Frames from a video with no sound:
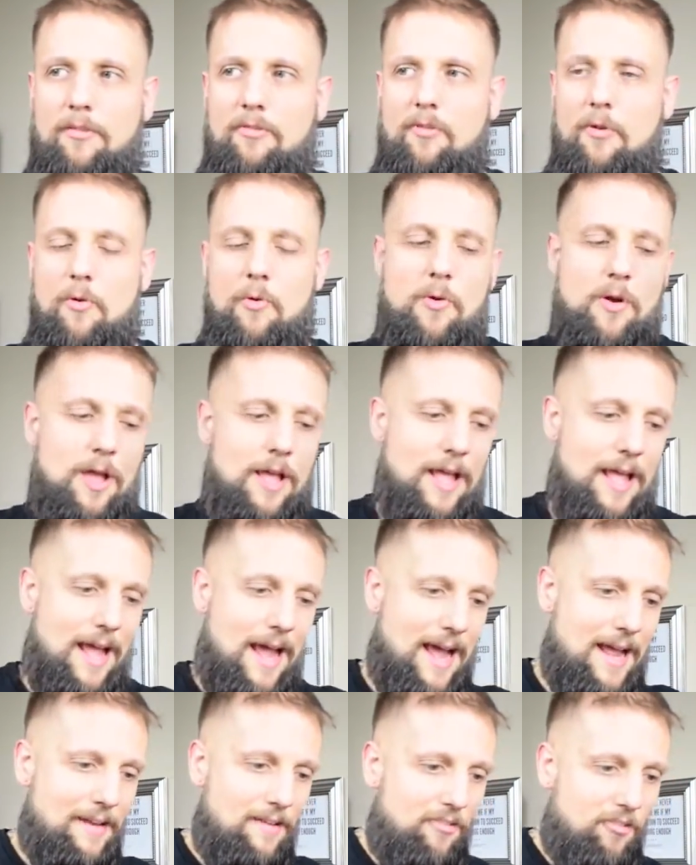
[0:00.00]
So
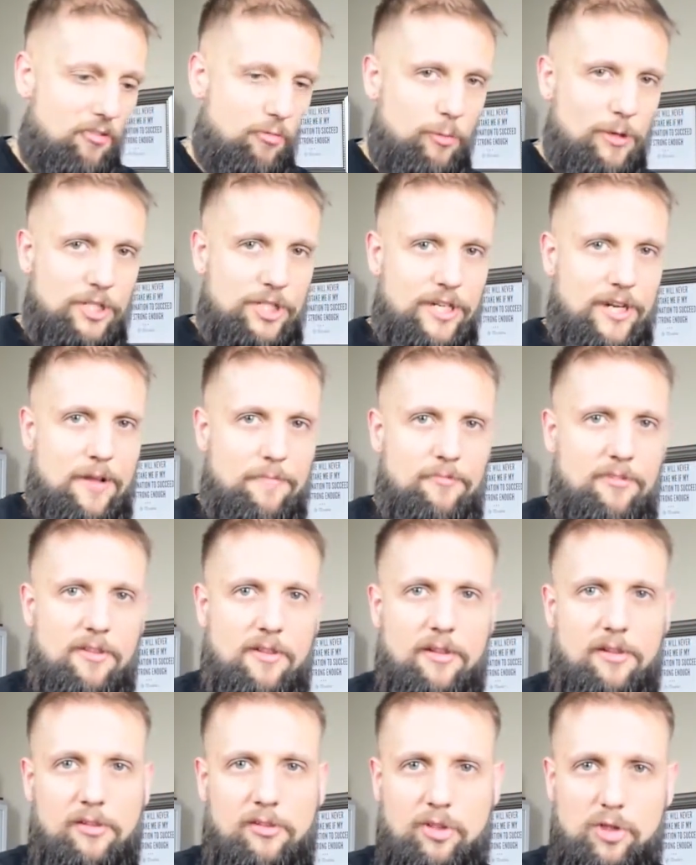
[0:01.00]
I had to switch it up to
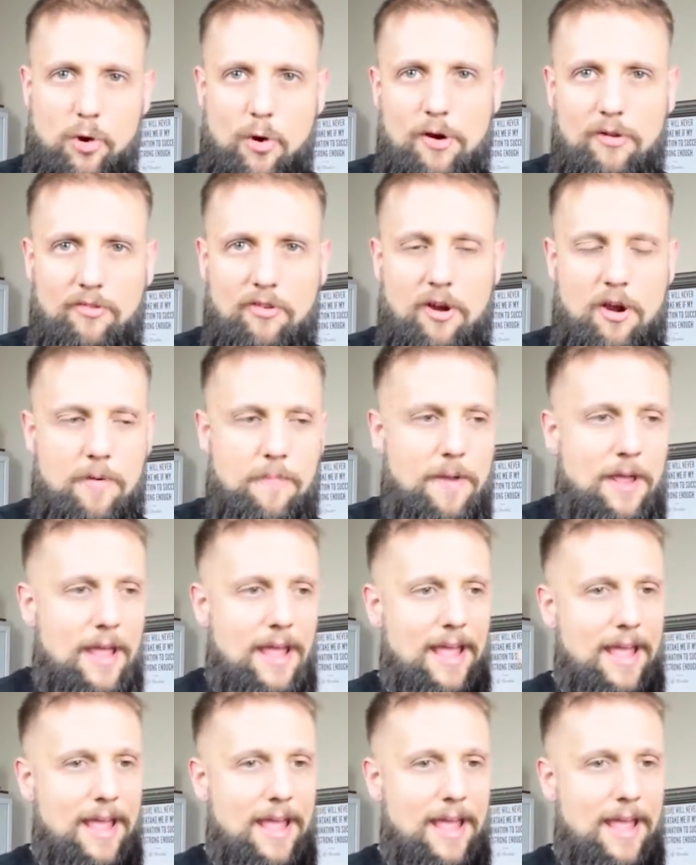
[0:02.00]
the short term.